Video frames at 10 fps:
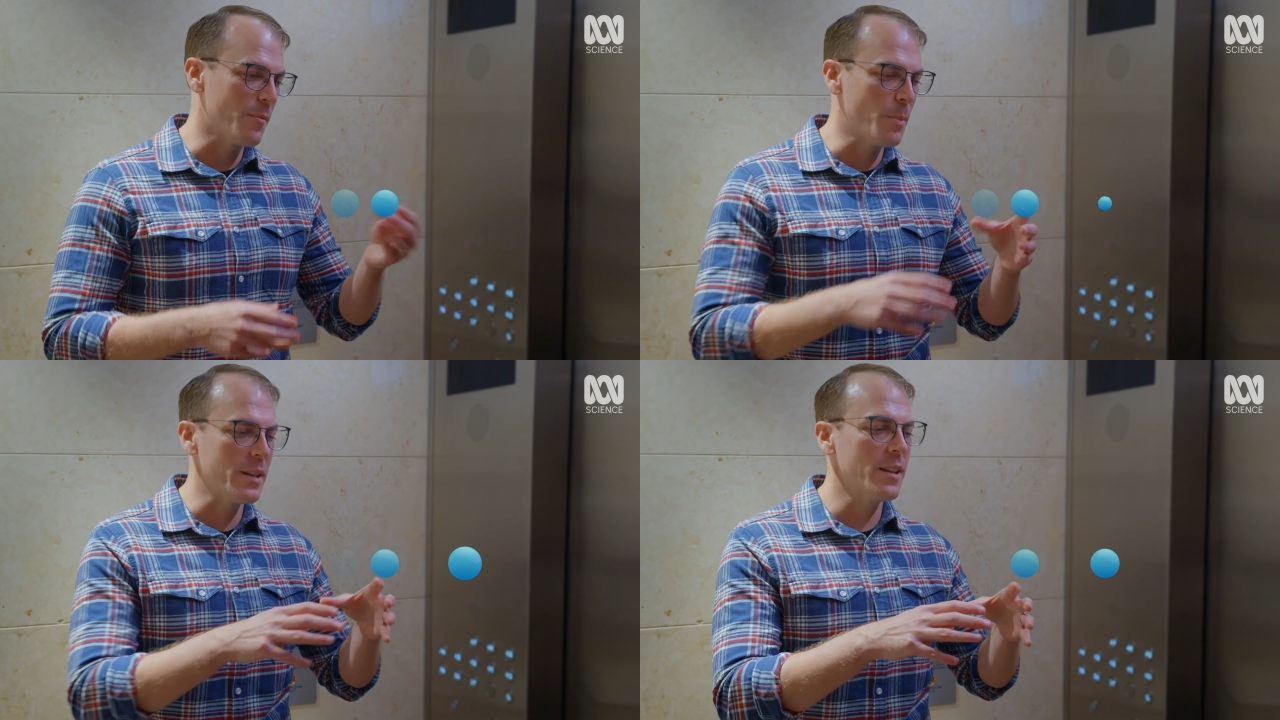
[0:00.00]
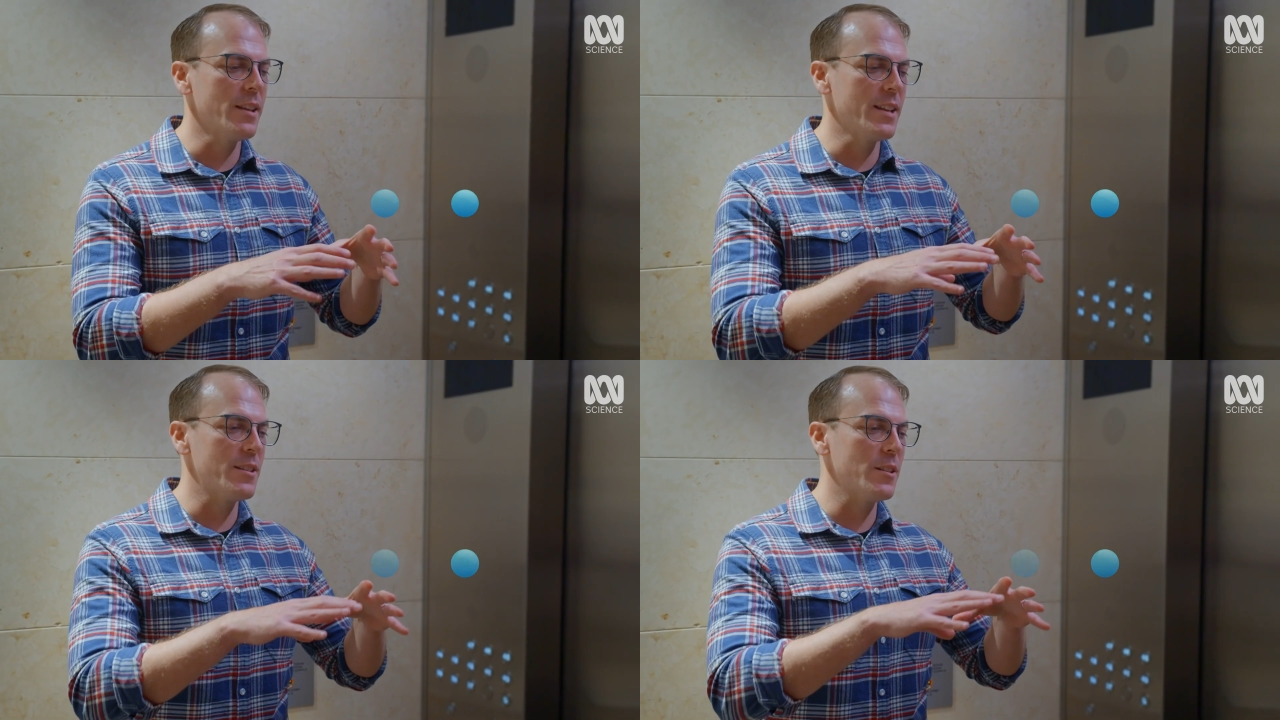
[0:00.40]
but
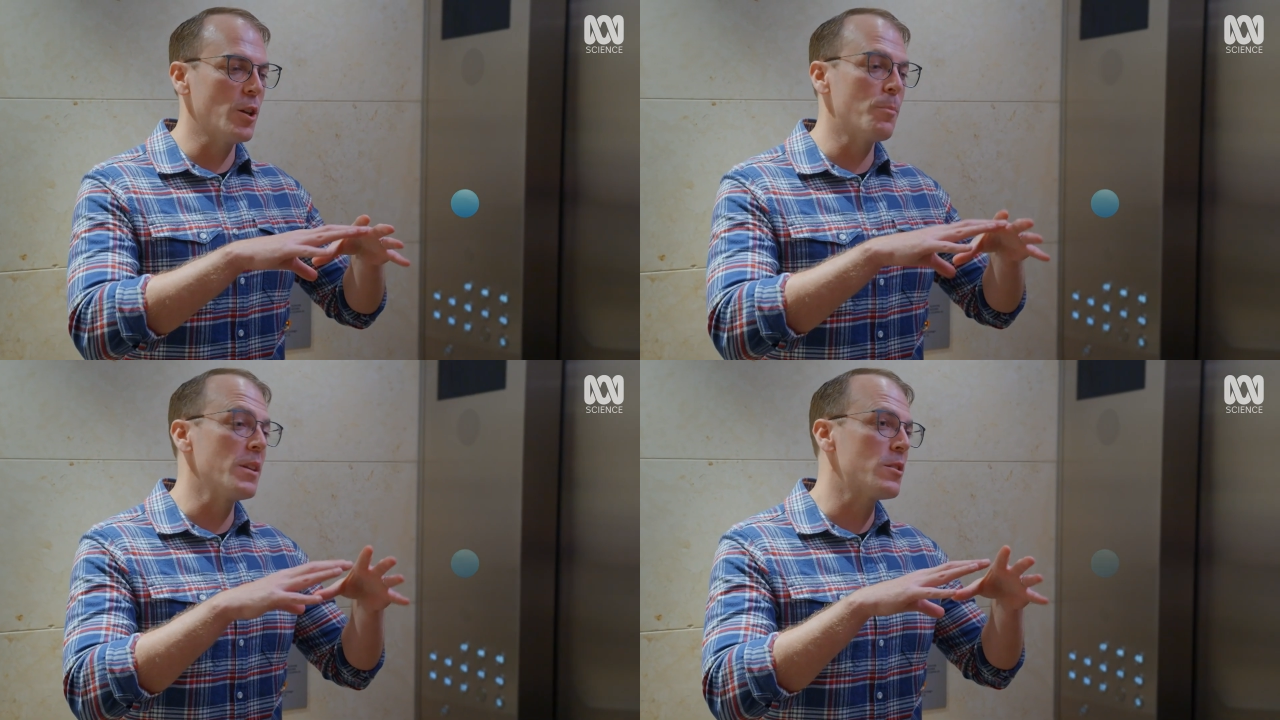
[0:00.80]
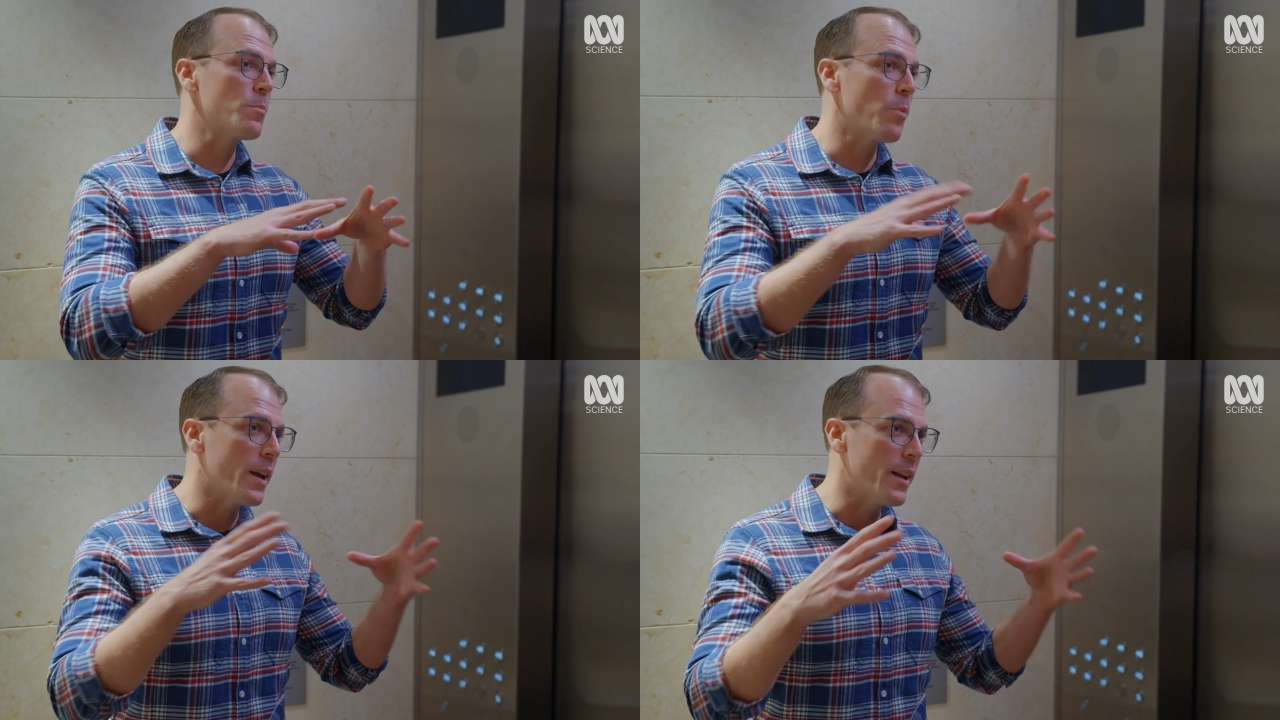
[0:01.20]
it could be
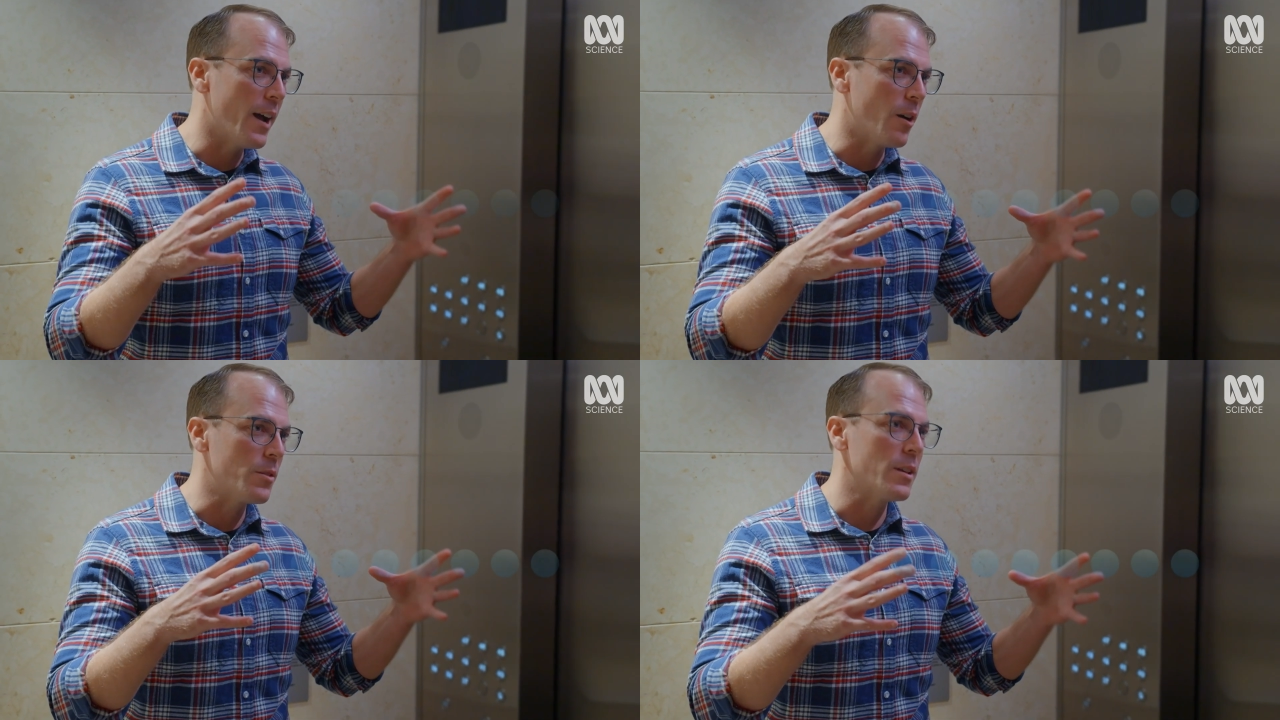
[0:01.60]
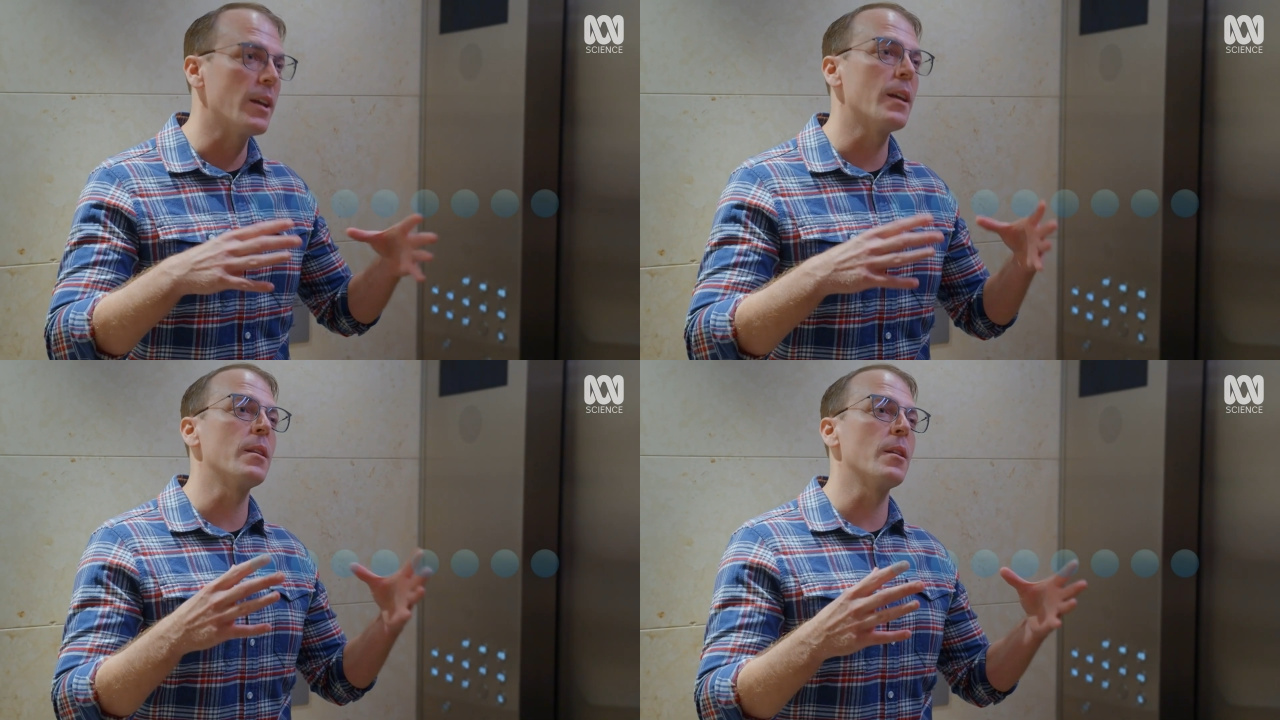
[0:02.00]
spread out
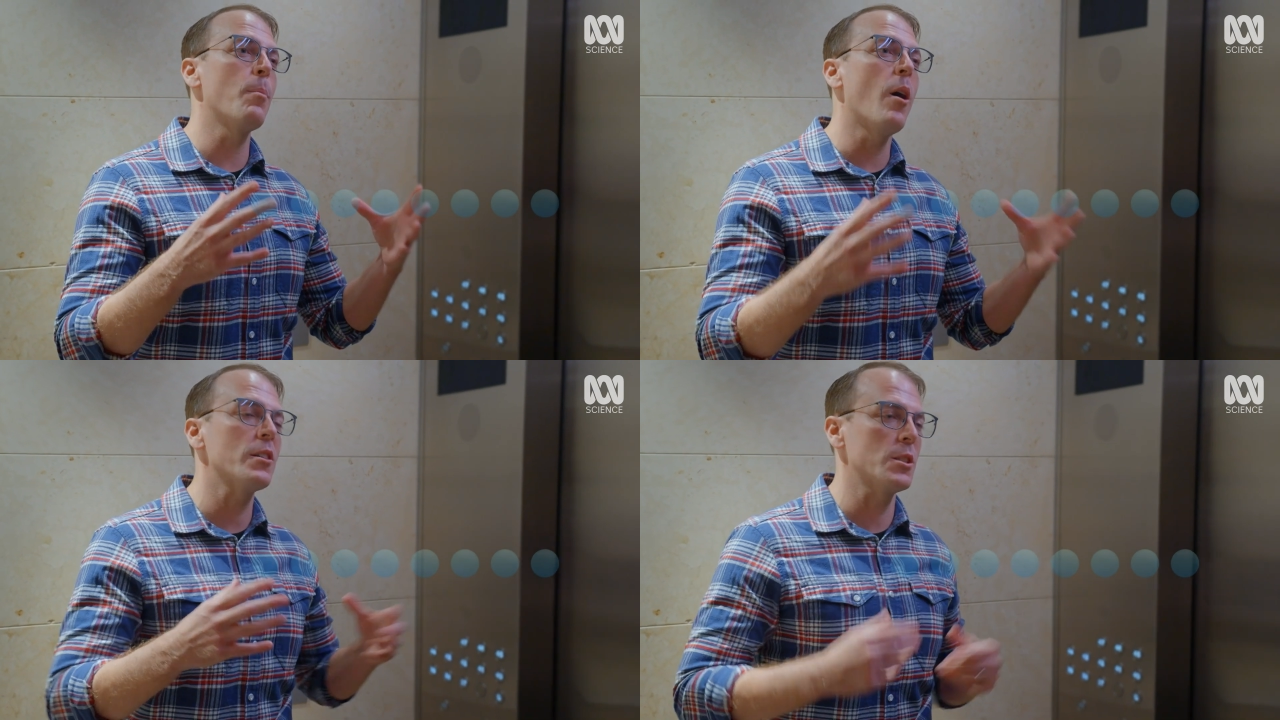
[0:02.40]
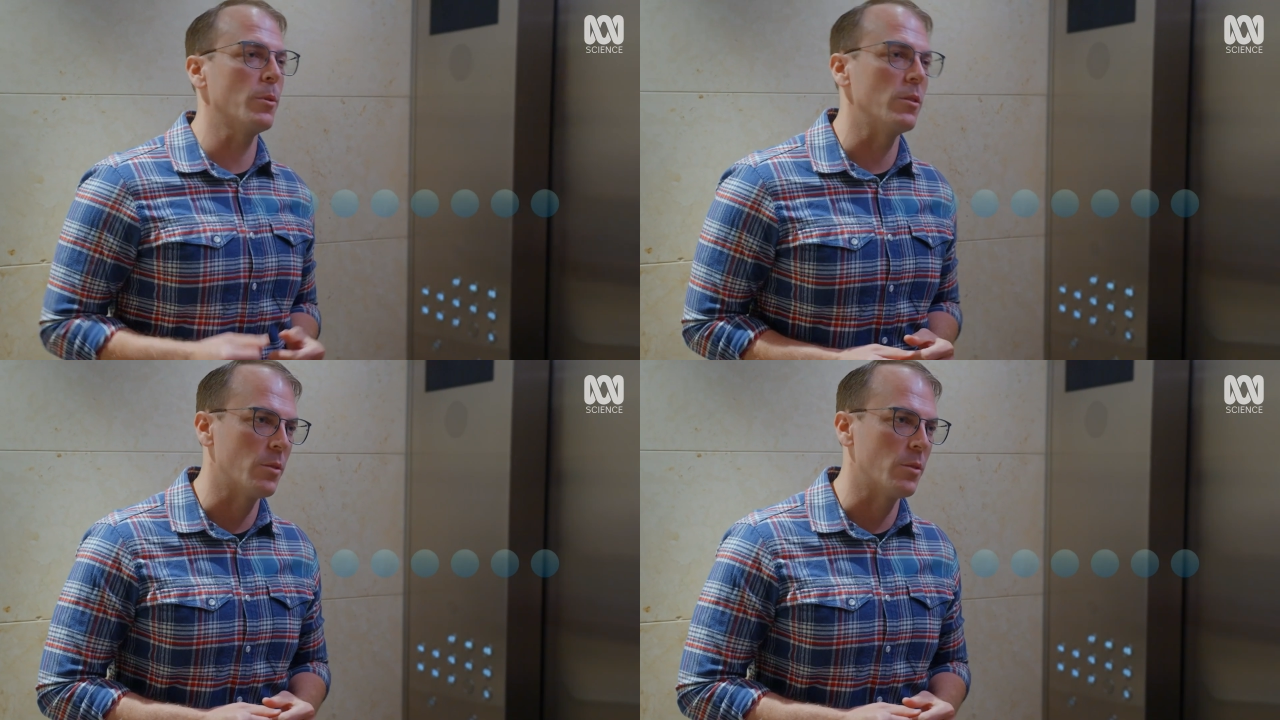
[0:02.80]
in the possible